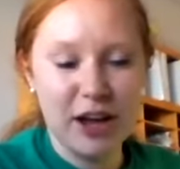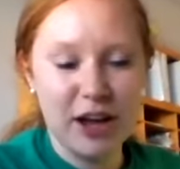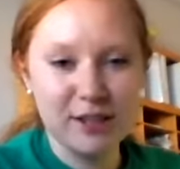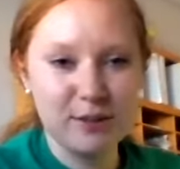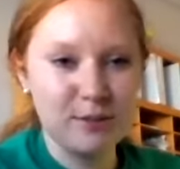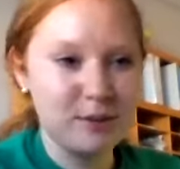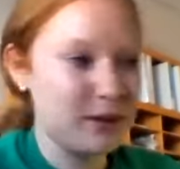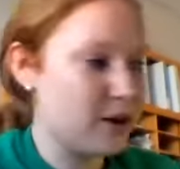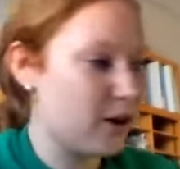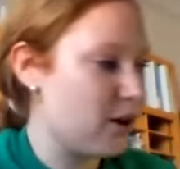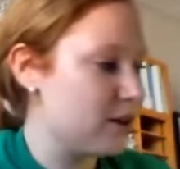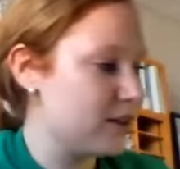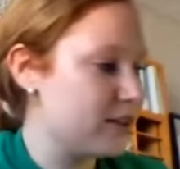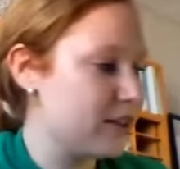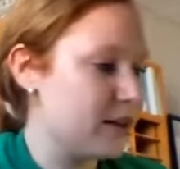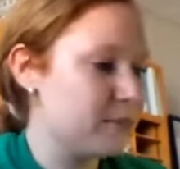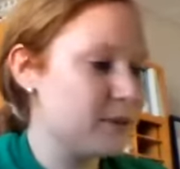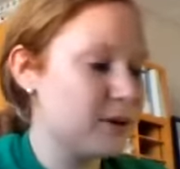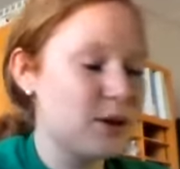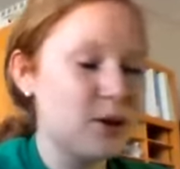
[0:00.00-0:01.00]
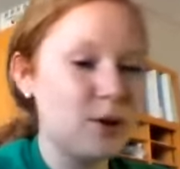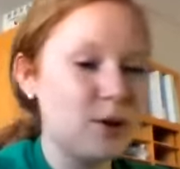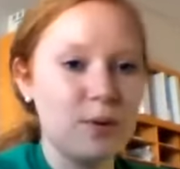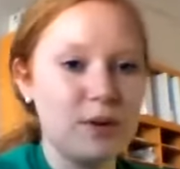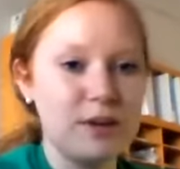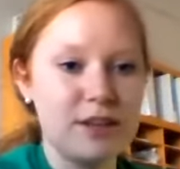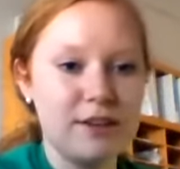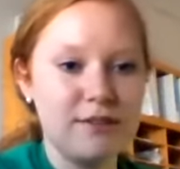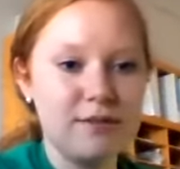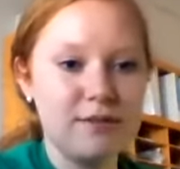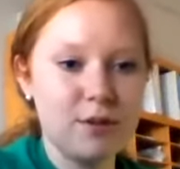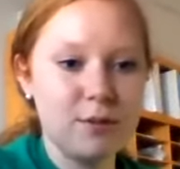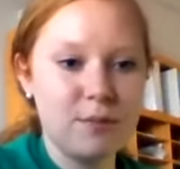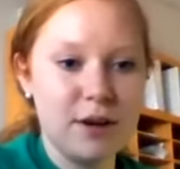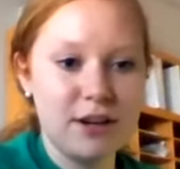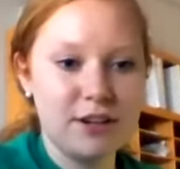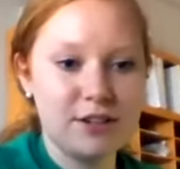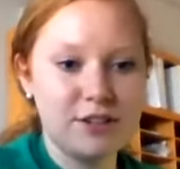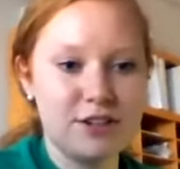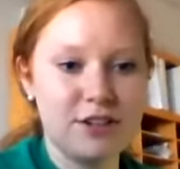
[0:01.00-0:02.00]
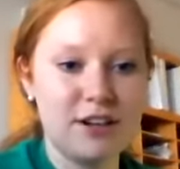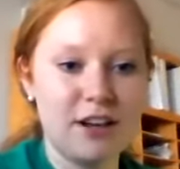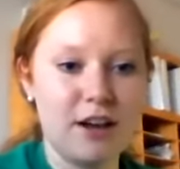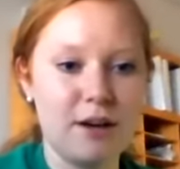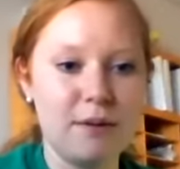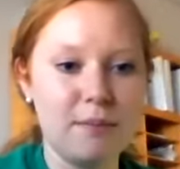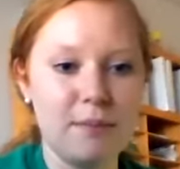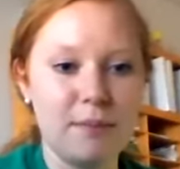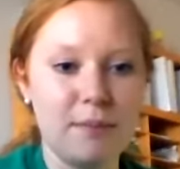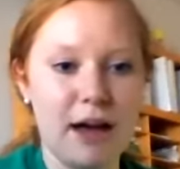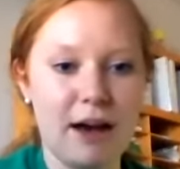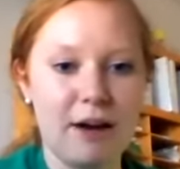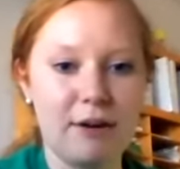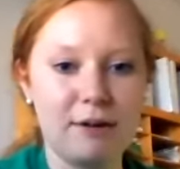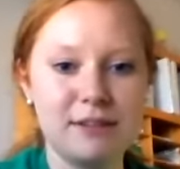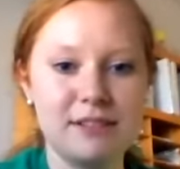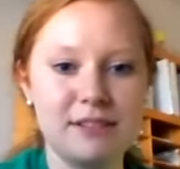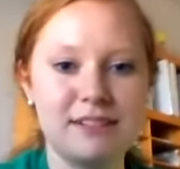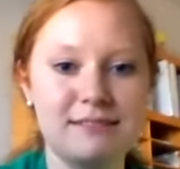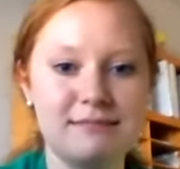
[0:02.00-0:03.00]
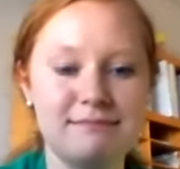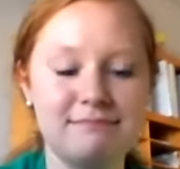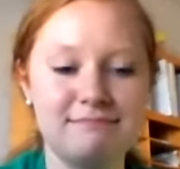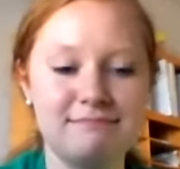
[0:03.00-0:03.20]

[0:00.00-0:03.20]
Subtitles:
as we call them, with information about